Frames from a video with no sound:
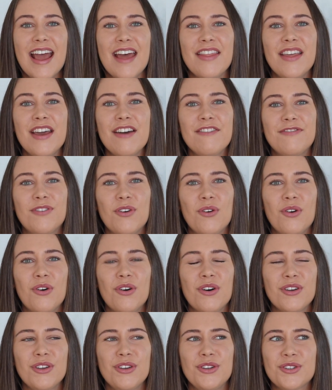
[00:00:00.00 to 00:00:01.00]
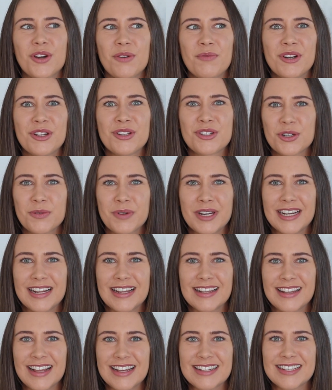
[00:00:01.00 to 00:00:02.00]
and therefore you don't want to do it
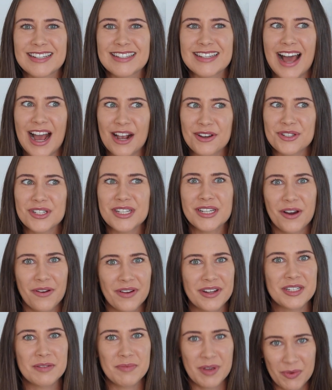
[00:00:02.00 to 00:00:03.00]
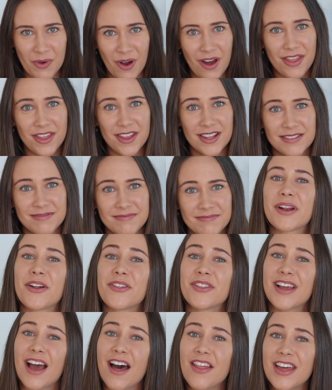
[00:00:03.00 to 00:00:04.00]
unless it's actually going to be worth it. But
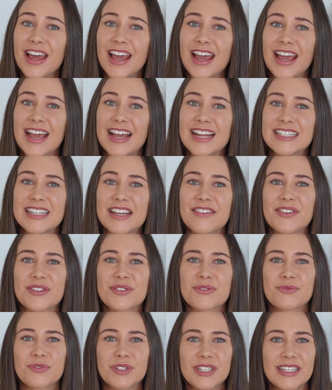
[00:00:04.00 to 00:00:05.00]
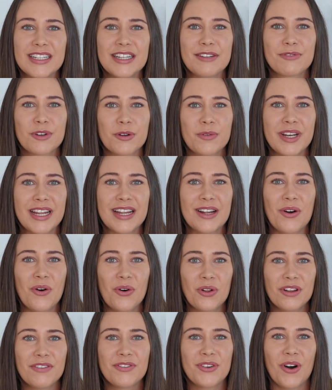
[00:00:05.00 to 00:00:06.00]
on the other hand, if it's really ruining
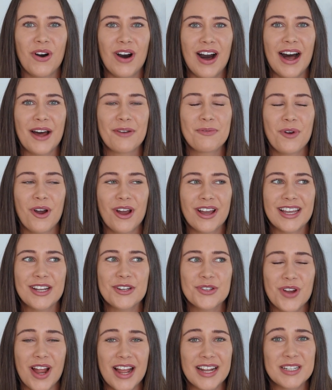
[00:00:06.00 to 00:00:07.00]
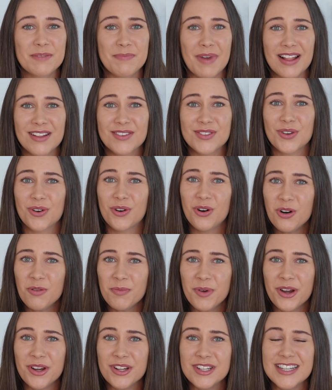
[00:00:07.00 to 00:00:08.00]
all of your hard work in trying to balance your
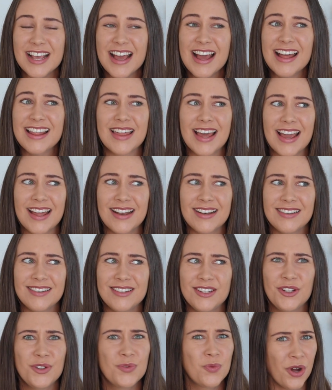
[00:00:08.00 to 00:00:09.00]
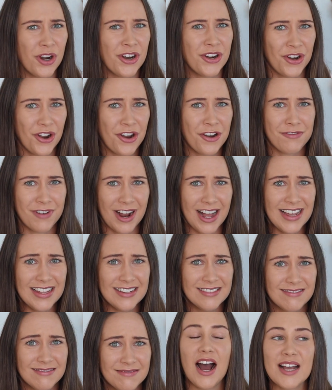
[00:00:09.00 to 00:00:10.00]
hormones, then you'd want to know,
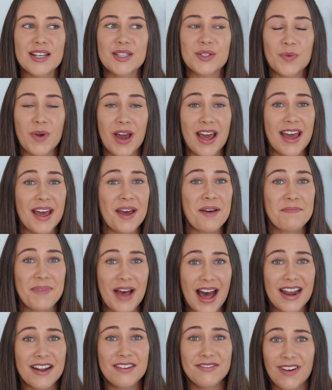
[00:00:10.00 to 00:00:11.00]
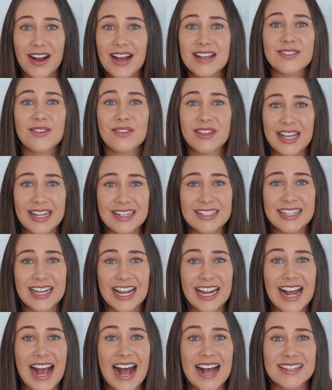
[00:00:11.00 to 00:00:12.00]
right? I swear, bad advice on the
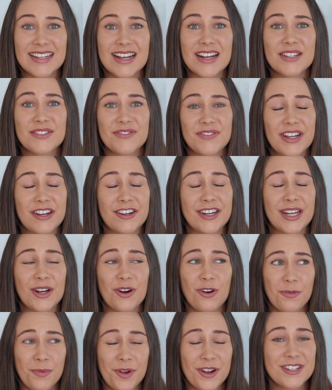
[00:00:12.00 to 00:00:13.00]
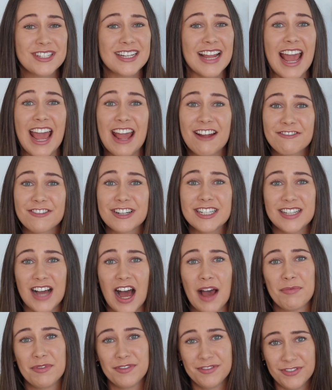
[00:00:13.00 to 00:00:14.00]
internet has us fearing almost every
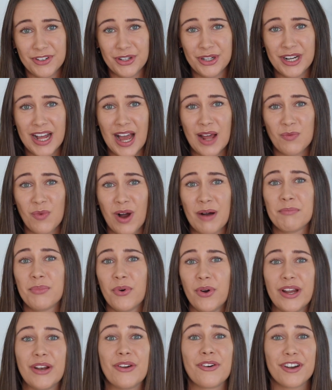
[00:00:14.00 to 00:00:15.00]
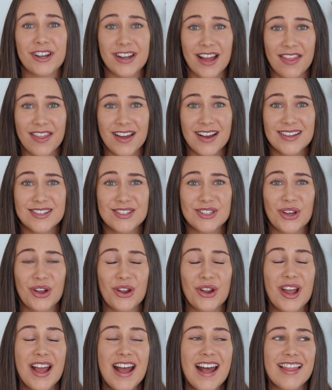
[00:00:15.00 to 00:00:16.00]
type of food at one point or another.
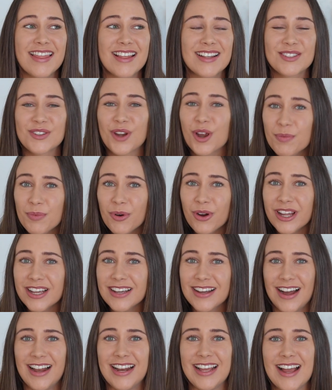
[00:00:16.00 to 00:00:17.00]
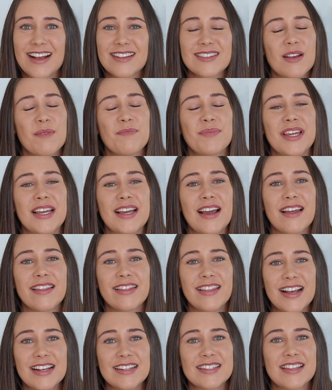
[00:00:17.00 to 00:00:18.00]
So there's no point cutting out something
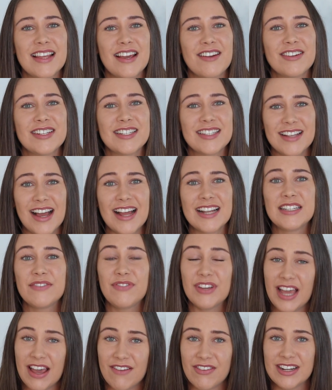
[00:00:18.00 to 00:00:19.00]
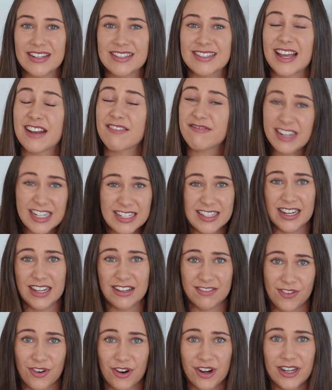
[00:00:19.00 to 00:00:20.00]
unless there is scientific evidence and
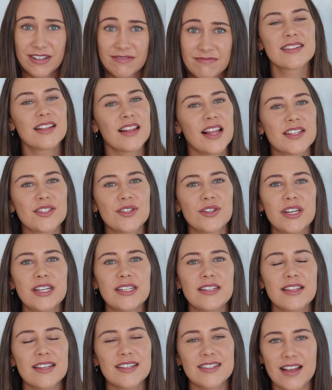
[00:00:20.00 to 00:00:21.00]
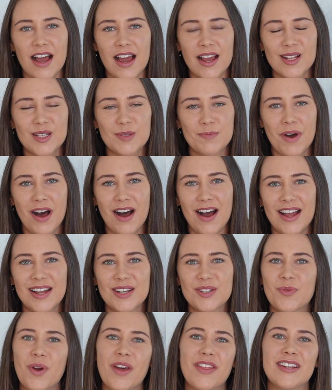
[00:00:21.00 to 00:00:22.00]
reasoning for it. So let's look into the science
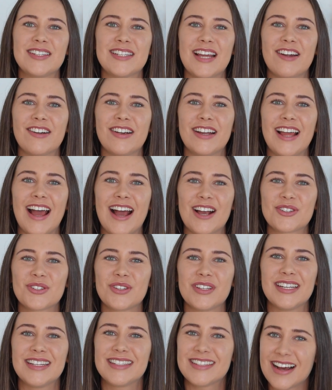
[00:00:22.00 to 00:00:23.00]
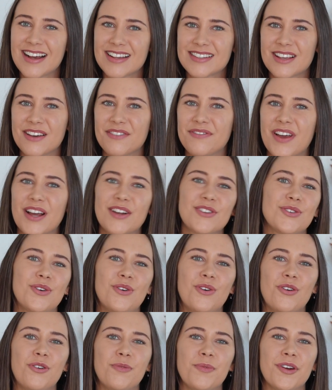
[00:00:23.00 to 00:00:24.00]
behind whether dairy actually does affect your
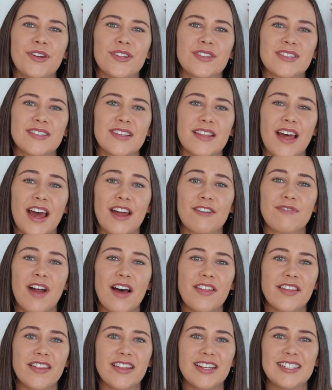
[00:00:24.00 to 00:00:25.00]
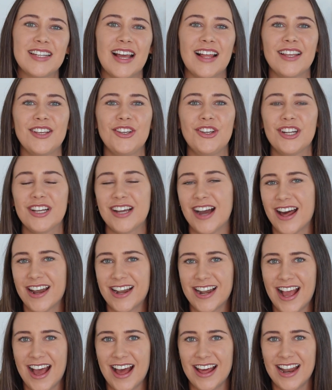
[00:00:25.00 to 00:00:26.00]
hormones, so that rather than telling you to cut
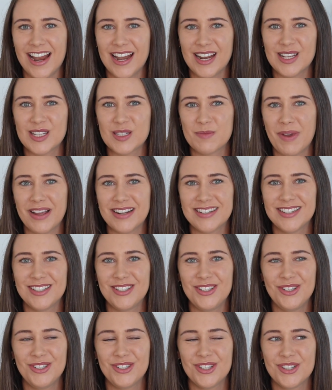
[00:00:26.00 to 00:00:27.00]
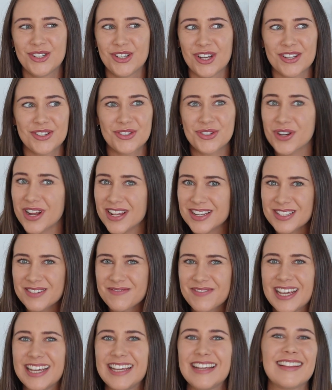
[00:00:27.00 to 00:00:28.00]
it out and expecting you to just trust
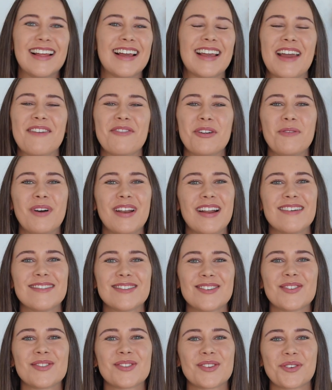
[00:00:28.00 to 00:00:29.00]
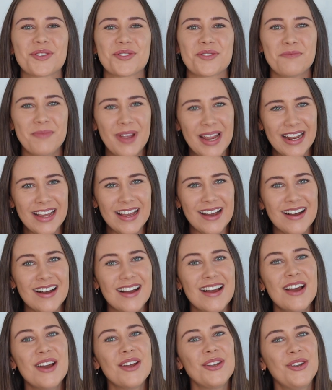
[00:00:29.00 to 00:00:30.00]
me like everyone else on social media,
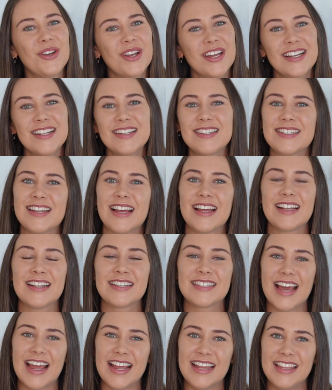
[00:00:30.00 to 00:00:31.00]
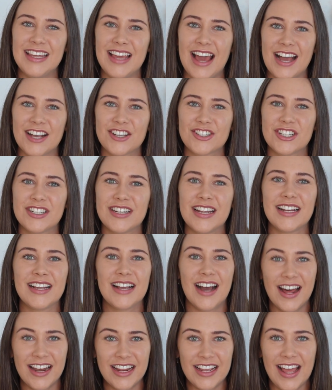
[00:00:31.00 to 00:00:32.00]
you can instead take the action in
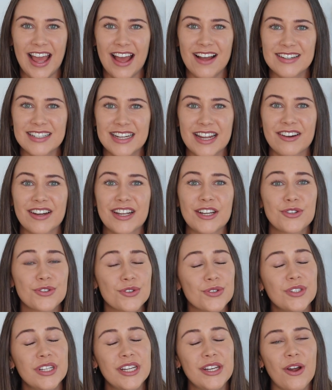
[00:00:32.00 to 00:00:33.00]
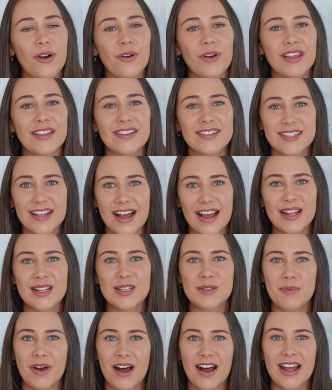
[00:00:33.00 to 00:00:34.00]
cutting out dairy, truly knowing the
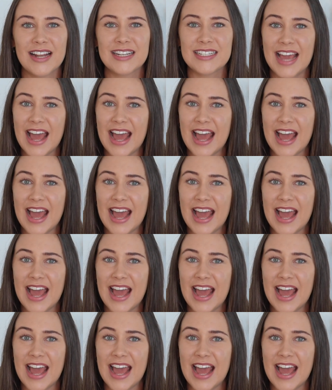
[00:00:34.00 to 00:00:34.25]
science behind